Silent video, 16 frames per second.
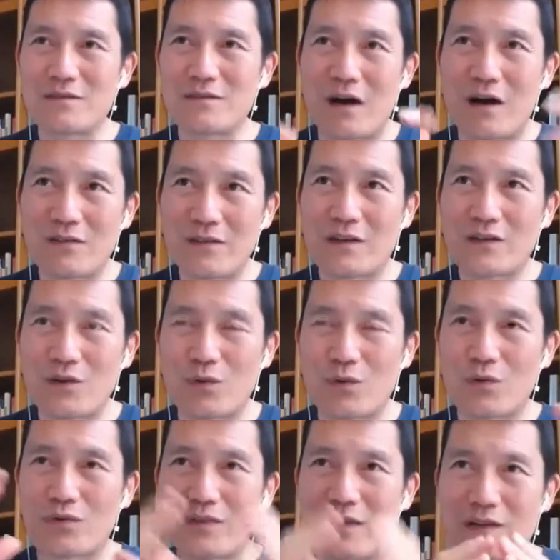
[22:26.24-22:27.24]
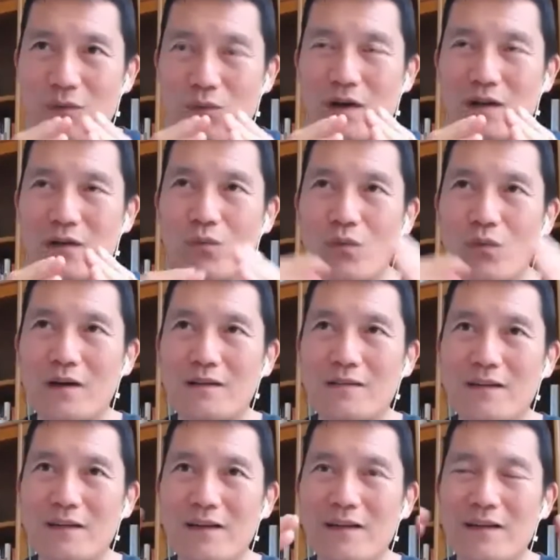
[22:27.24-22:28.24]
online course and a
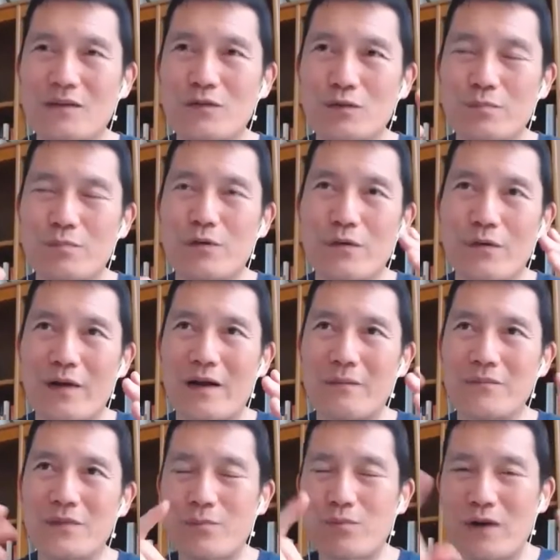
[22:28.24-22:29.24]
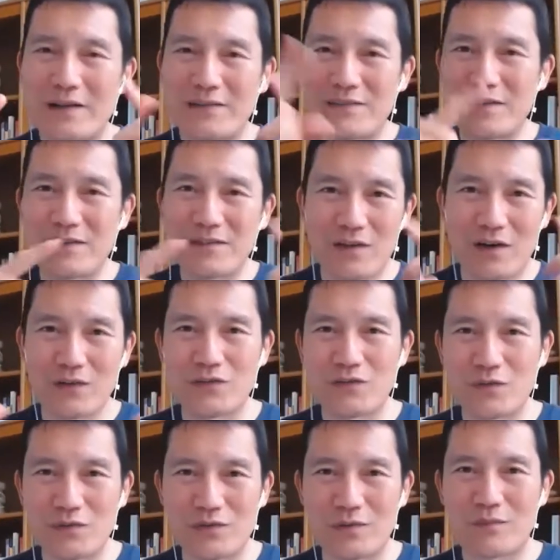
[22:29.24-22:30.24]
one-on-one group program the pricing is
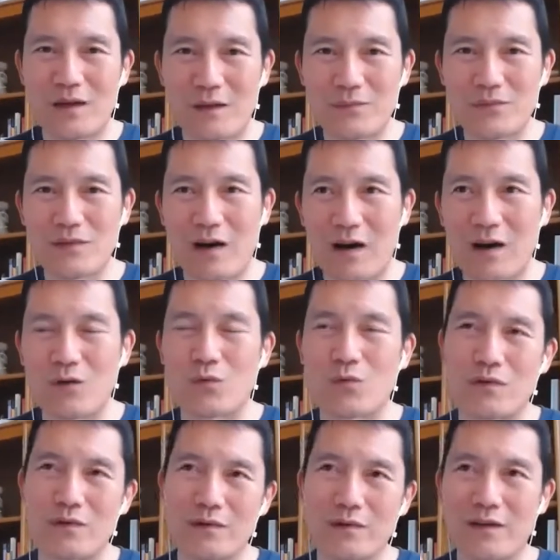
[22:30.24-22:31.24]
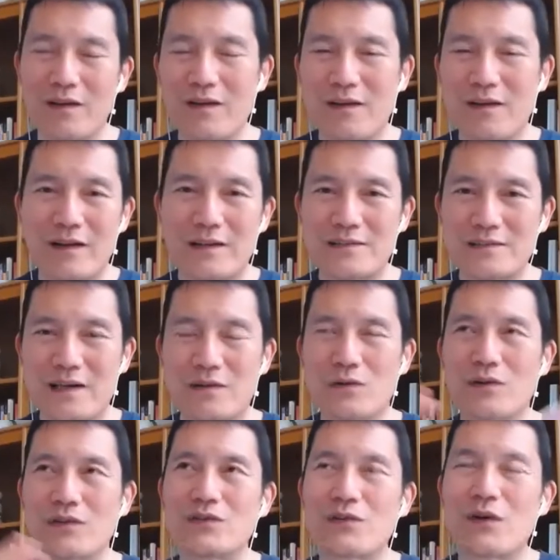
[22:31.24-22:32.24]
also sometimes awkward
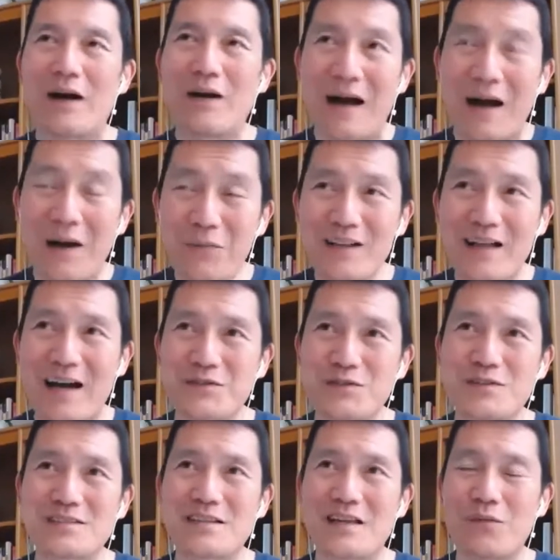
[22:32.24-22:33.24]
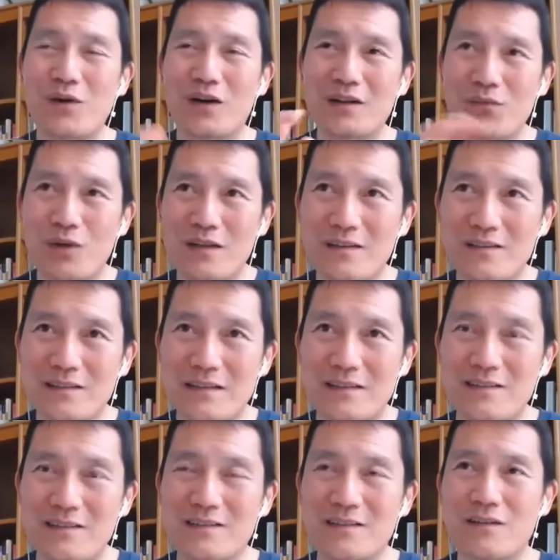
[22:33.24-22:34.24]
etc so I, I, would actually say one-on-one is
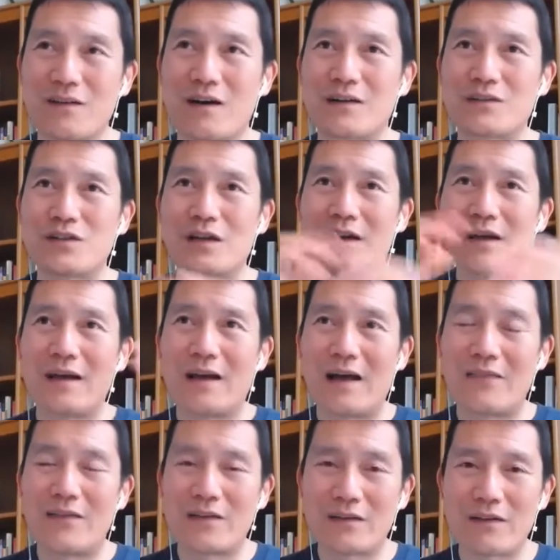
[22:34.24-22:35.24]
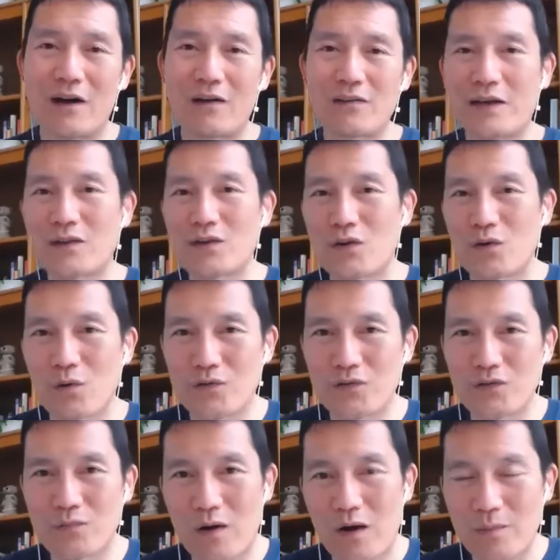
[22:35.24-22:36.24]
easiest to launch and then an online course
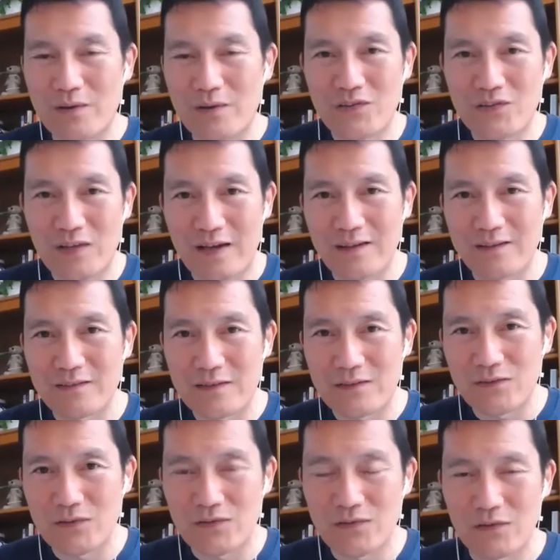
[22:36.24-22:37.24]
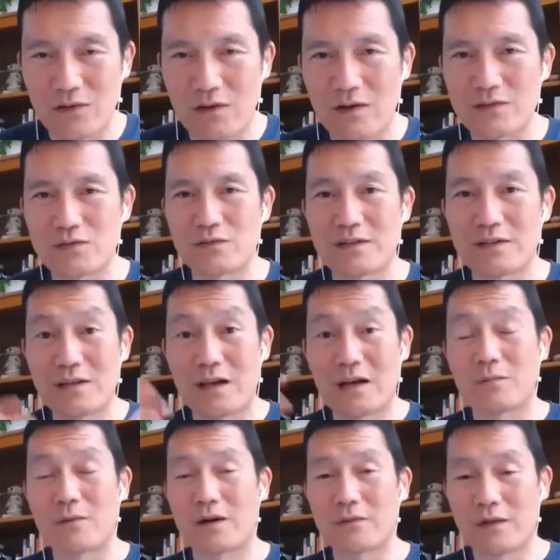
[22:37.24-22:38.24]
is probably the second easiest to launch so let's talk
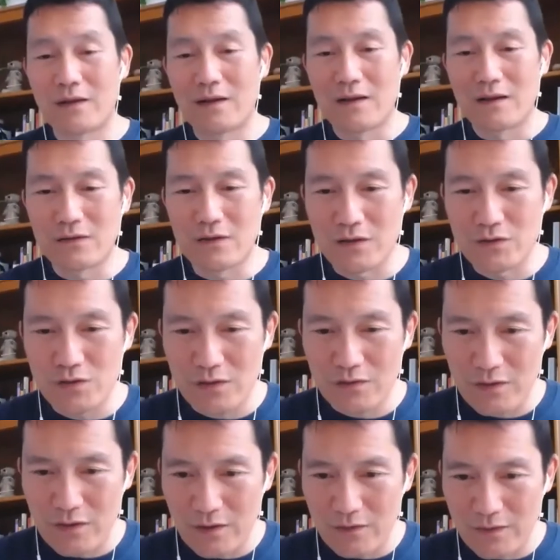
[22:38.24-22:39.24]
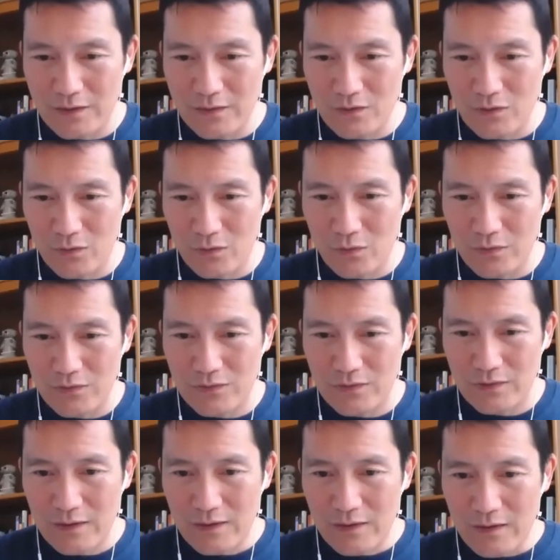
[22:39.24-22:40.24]
about launching the online
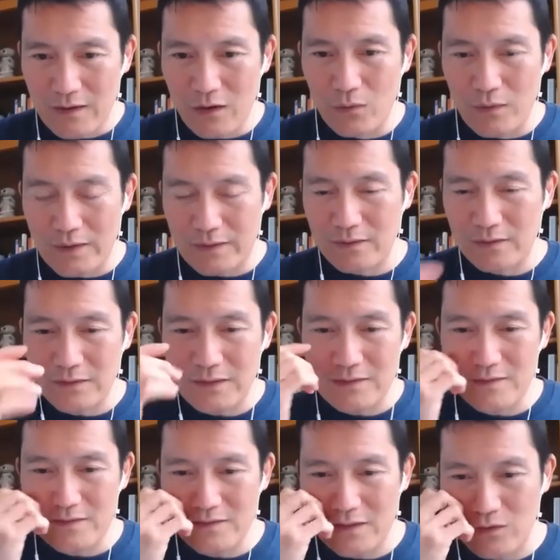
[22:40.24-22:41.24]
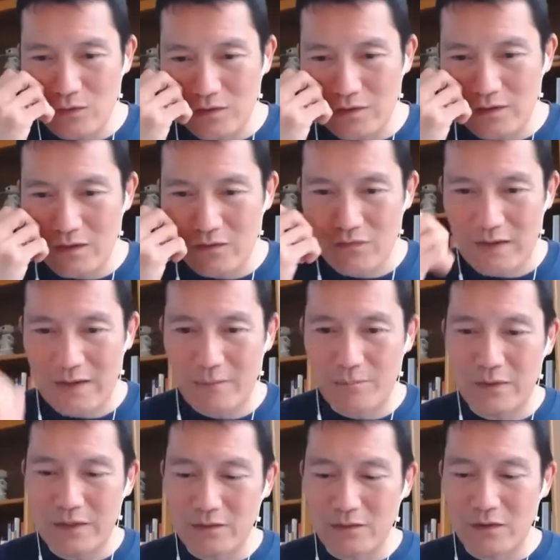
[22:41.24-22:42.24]
course oh and helene says can you clarify a
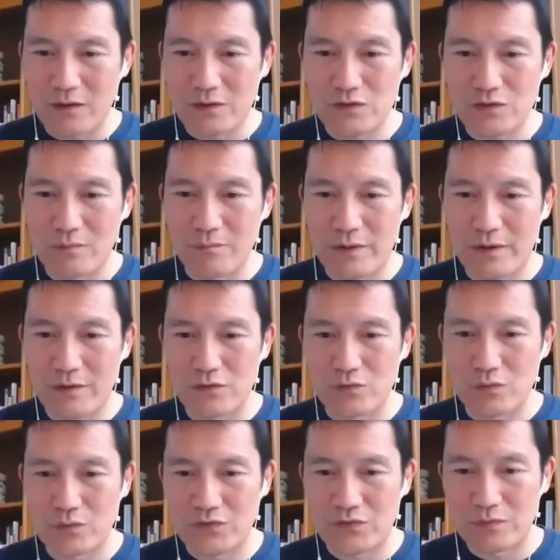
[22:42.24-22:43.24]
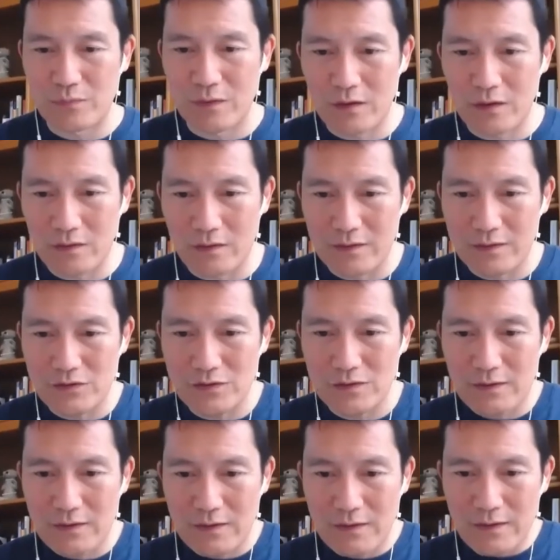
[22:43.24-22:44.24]
big launch compared to a small launch
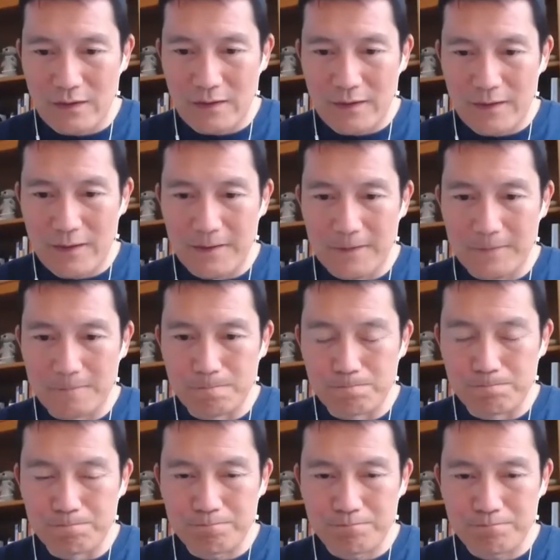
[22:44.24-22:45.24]
um,